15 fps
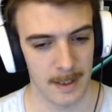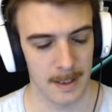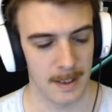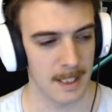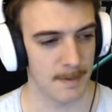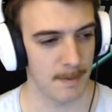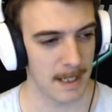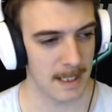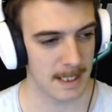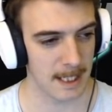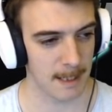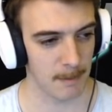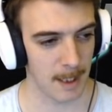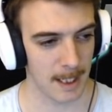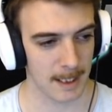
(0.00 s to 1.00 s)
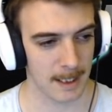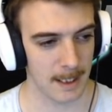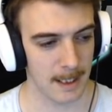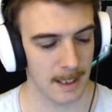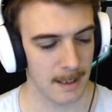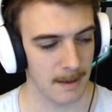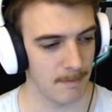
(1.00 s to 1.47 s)
This may seem like
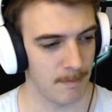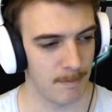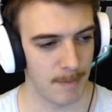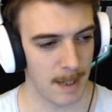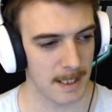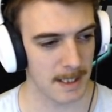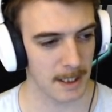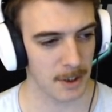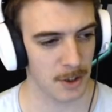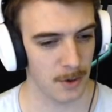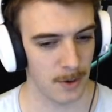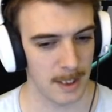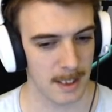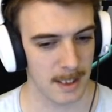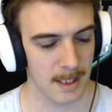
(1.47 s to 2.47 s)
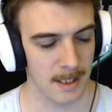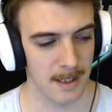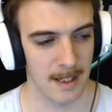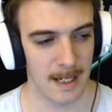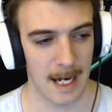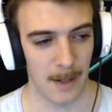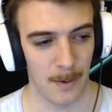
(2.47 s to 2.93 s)
a basic choice.
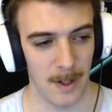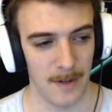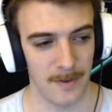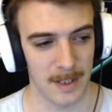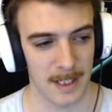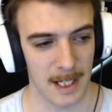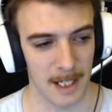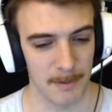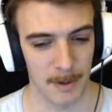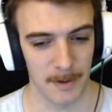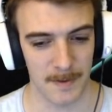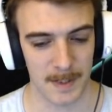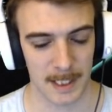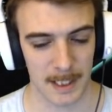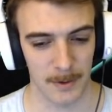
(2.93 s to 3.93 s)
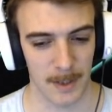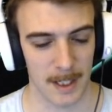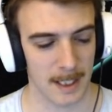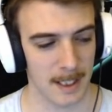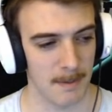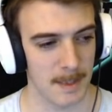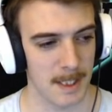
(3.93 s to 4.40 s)
However, the element of skill that
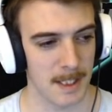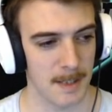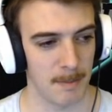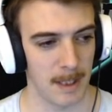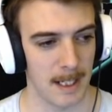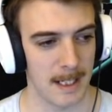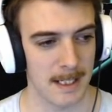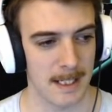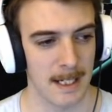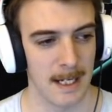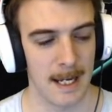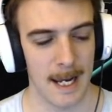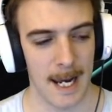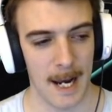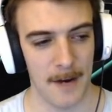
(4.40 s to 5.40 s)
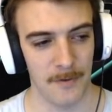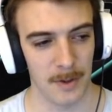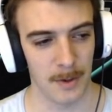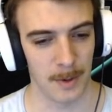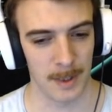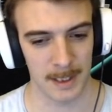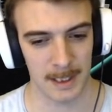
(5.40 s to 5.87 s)
comes into play is
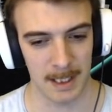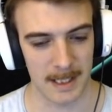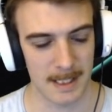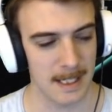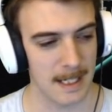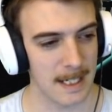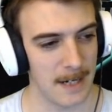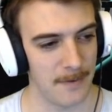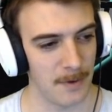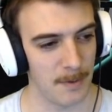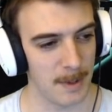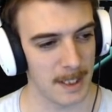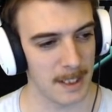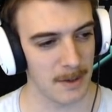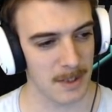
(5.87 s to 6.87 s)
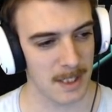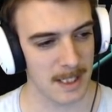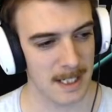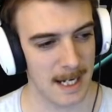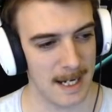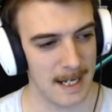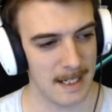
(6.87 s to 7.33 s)
everyone can see everybody else's
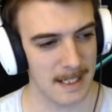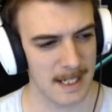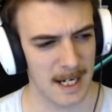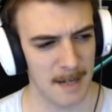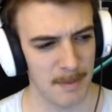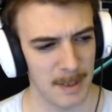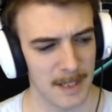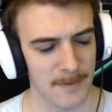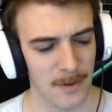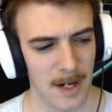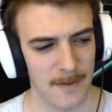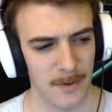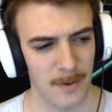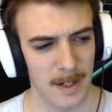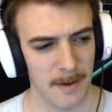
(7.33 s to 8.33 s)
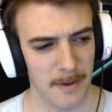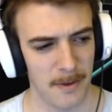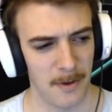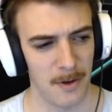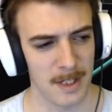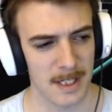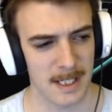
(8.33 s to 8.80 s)
hands, and I believe you have around
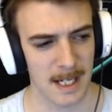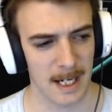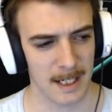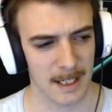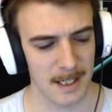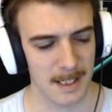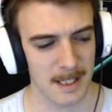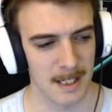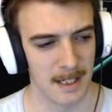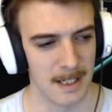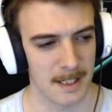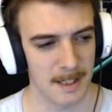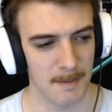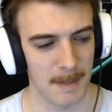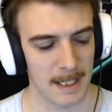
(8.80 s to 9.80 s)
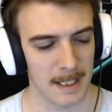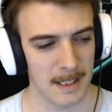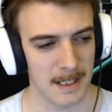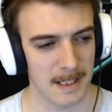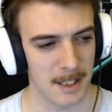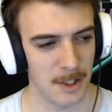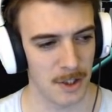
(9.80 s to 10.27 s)
30 seconds to make a
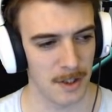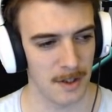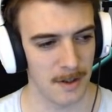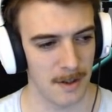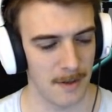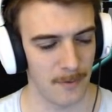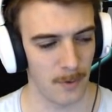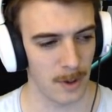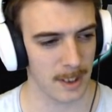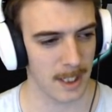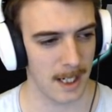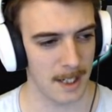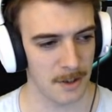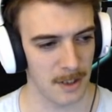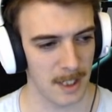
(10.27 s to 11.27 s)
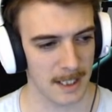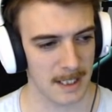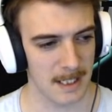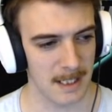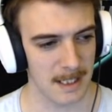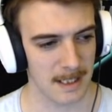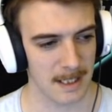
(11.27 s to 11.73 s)
decision of what card you'd like to
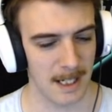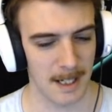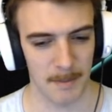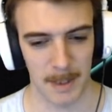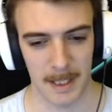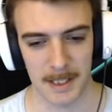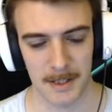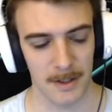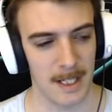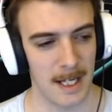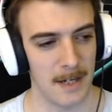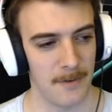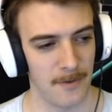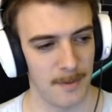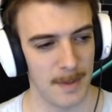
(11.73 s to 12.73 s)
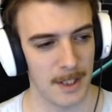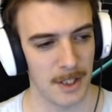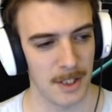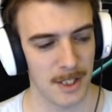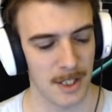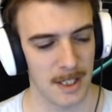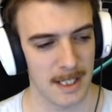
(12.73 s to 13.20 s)
discard based on that information.
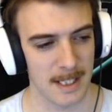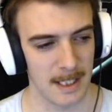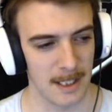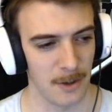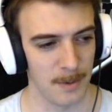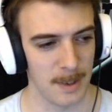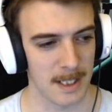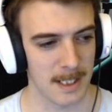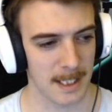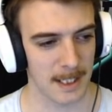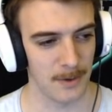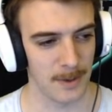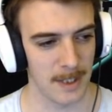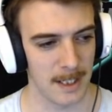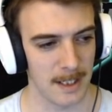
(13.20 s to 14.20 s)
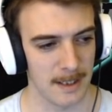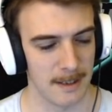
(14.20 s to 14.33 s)
So there's a little bit of skill there.